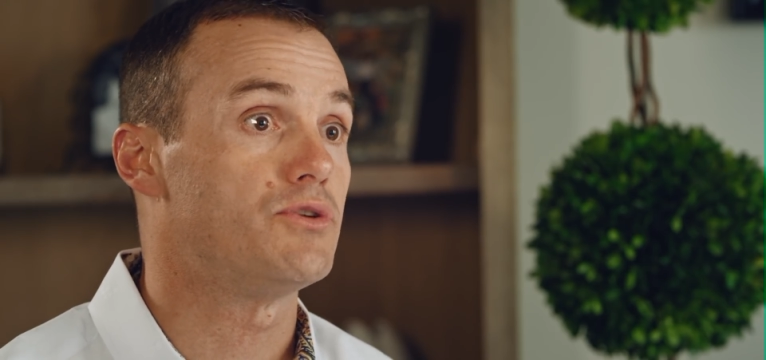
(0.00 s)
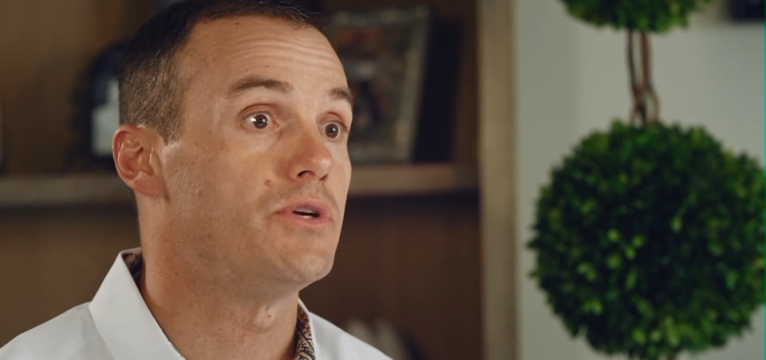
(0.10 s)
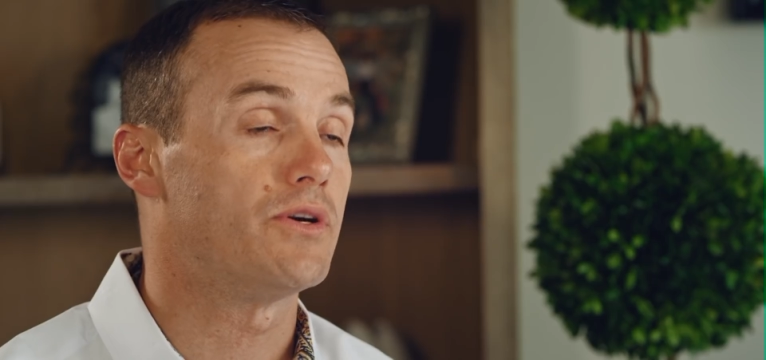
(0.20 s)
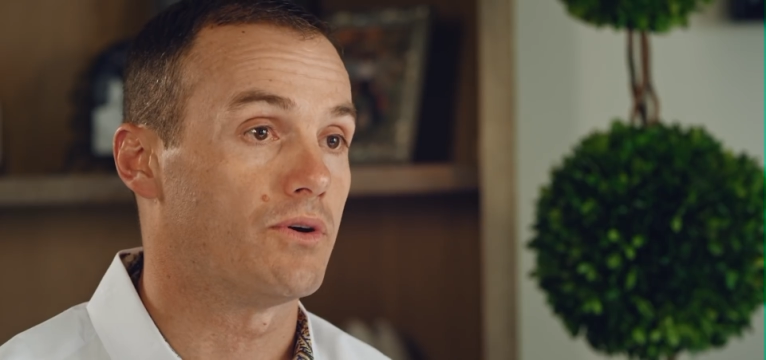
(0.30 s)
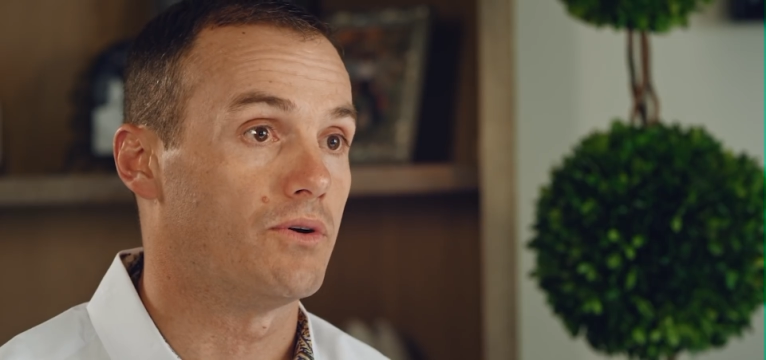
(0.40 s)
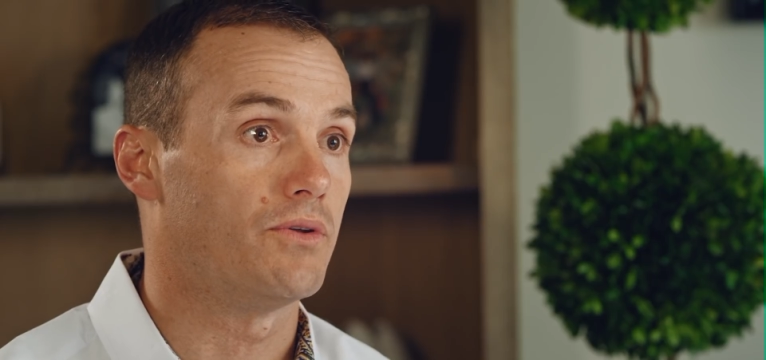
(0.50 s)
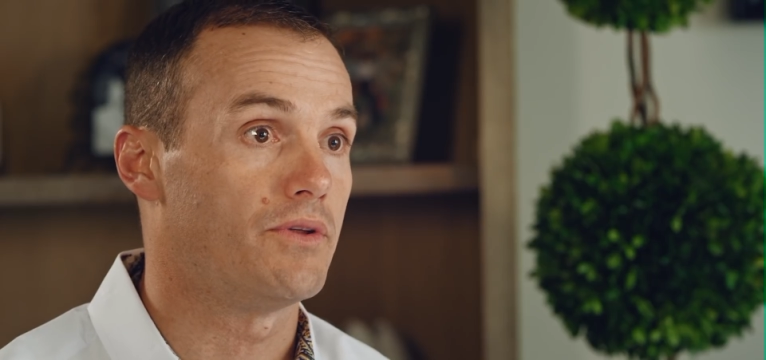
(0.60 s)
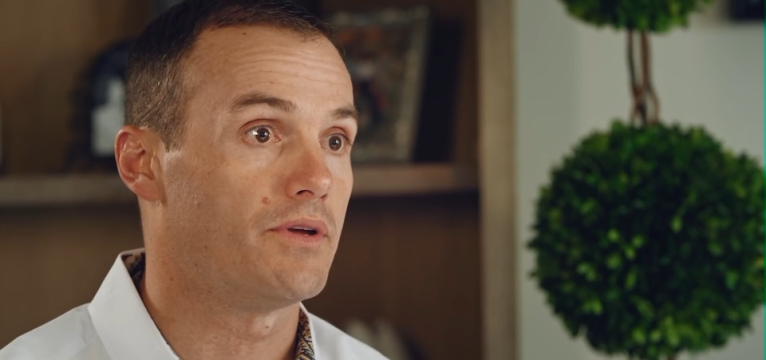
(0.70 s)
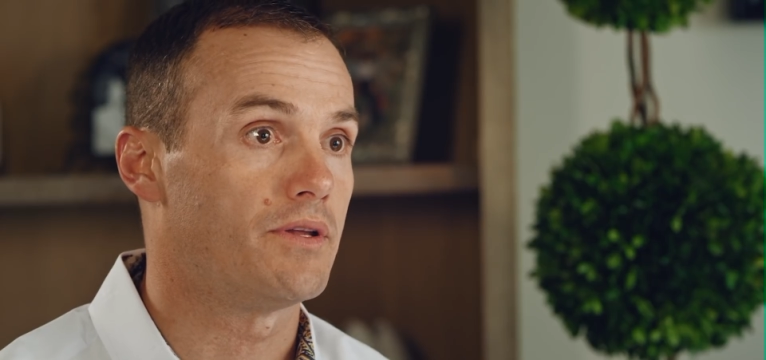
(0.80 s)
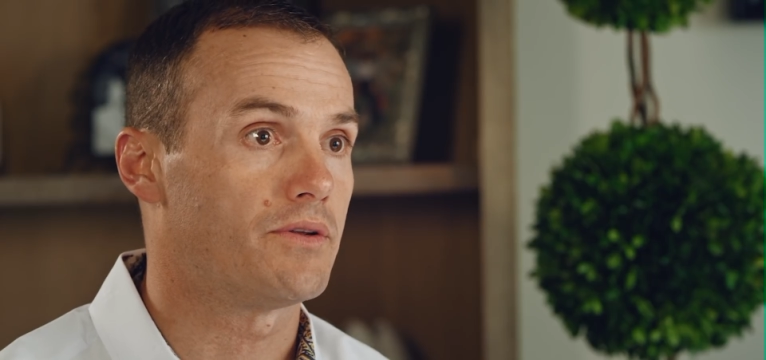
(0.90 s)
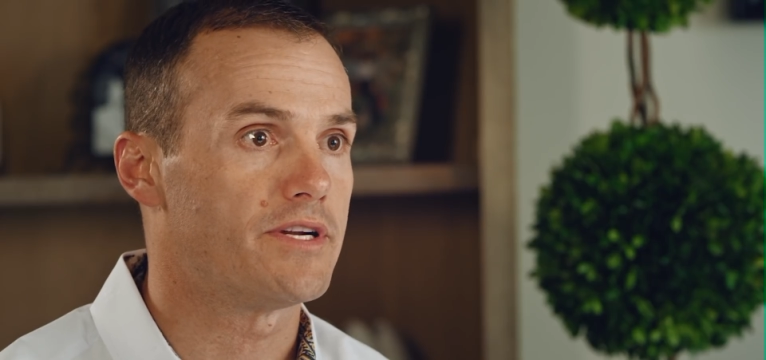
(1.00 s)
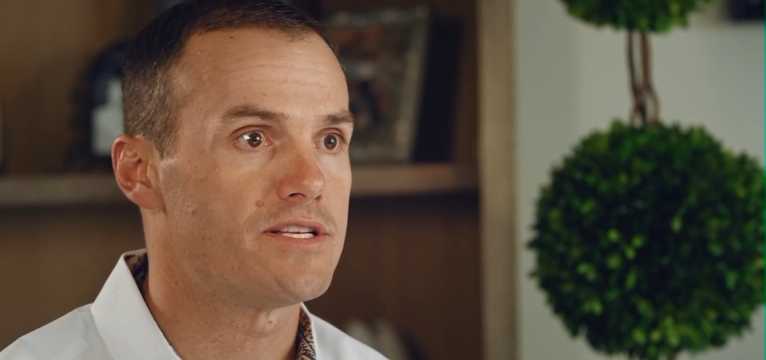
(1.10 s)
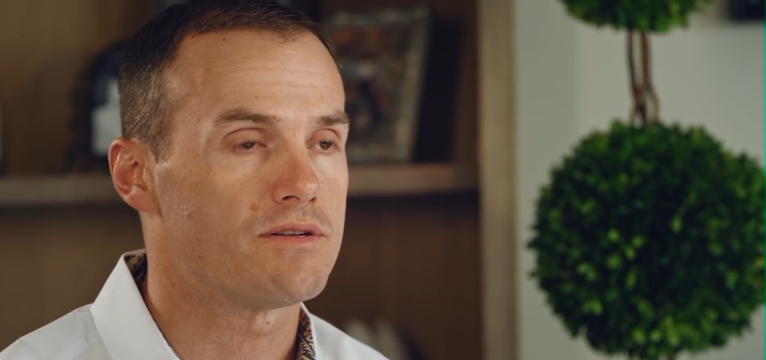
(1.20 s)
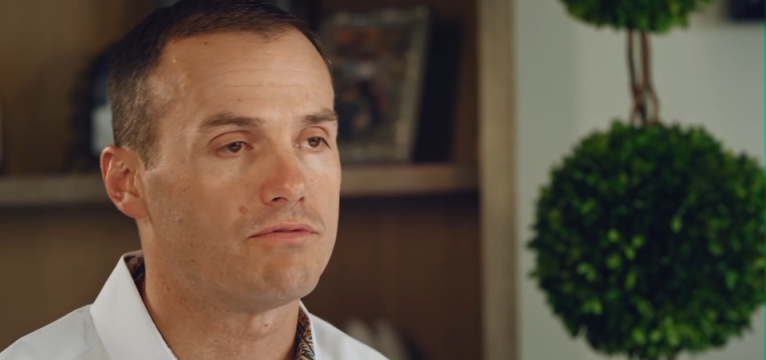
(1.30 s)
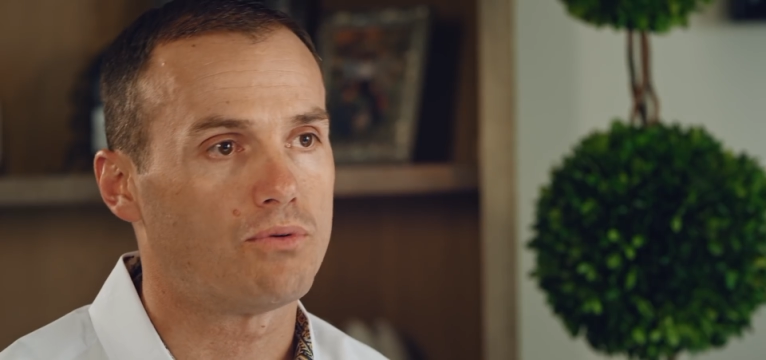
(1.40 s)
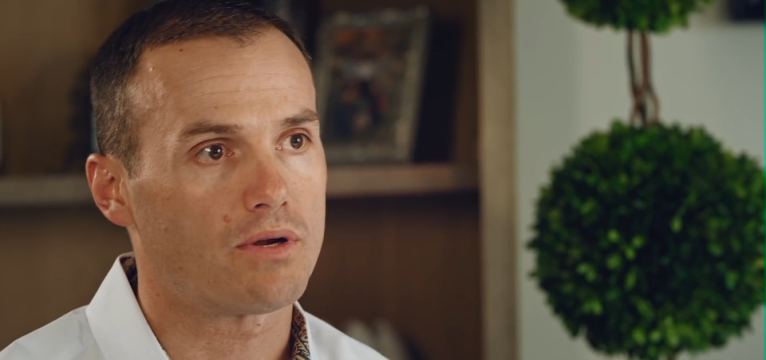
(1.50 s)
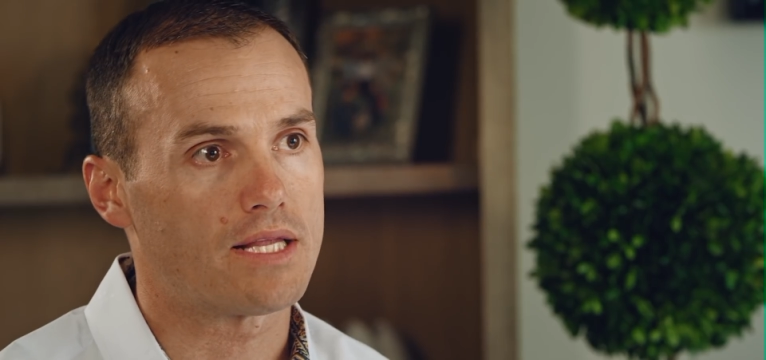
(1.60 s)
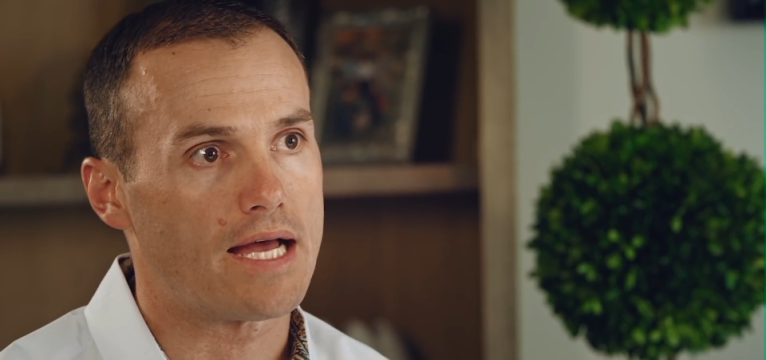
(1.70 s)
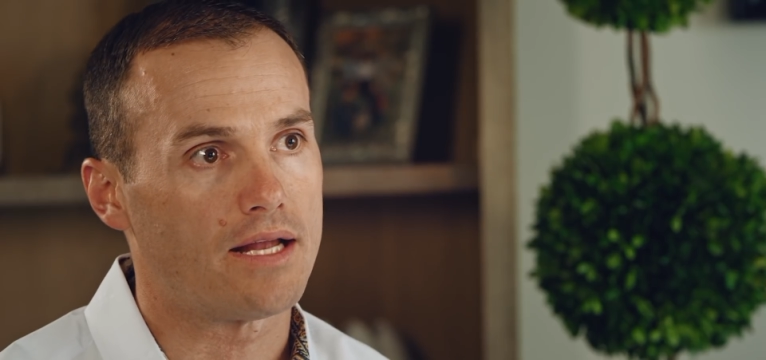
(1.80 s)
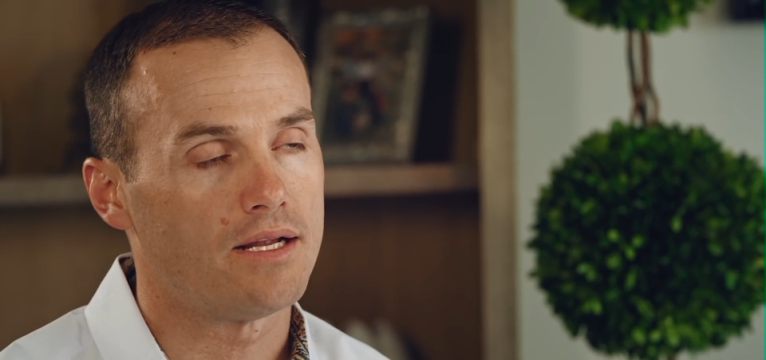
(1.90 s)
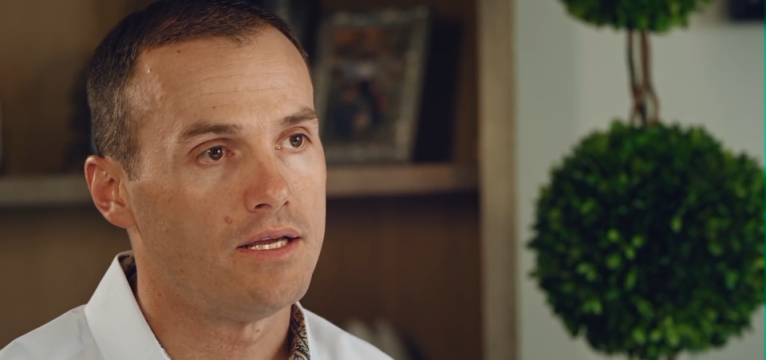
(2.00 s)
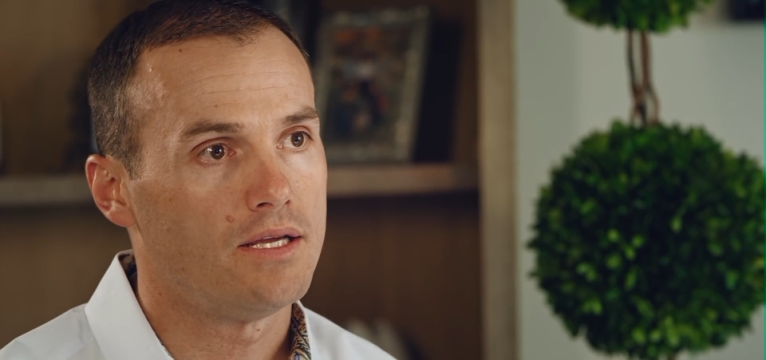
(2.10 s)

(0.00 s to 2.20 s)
2-year-old, and the reason for that